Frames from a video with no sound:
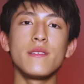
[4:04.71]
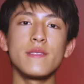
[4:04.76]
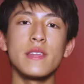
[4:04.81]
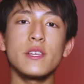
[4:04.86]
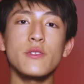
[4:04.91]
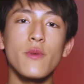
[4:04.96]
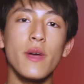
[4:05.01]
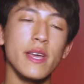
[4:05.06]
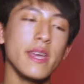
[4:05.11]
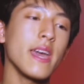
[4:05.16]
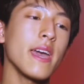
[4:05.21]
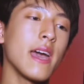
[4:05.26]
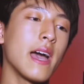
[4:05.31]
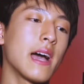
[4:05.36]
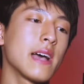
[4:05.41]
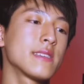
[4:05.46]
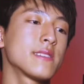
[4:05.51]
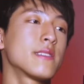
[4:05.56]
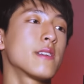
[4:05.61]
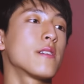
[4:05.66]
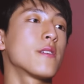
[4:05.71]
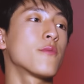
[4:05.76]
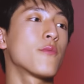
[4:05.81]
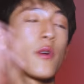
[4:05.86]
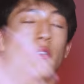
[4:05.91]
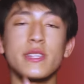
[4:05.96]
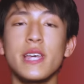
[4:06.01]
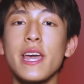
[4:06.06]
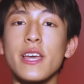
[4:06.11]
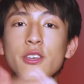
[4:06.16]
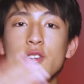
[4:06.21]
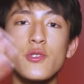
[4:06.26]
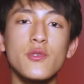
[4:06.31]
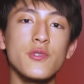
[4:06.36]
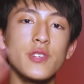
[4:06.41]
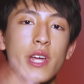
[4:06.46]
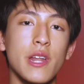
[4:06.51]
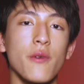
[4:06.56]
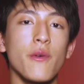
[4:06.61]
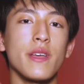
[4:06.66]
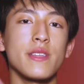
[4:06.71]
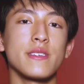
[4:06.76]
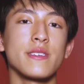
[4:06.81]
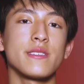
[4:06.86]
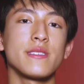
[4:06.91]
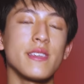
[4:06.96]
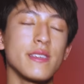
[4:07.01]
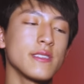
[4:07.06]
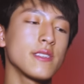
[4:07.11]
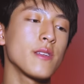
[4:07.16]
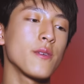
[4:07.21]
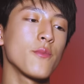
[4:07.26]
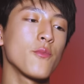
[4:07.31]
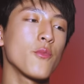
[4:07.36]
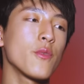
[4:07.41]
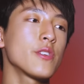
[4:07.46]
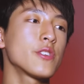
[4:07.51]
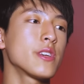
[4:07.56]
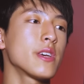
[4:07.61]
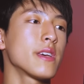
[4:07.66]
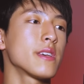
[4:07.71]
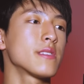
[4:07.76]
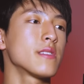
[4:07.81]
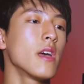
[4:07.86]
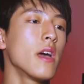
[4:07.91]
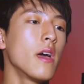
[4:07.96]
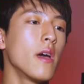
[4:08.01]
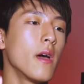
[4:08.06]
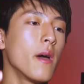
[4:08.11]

This racket has a rotational generator system, which is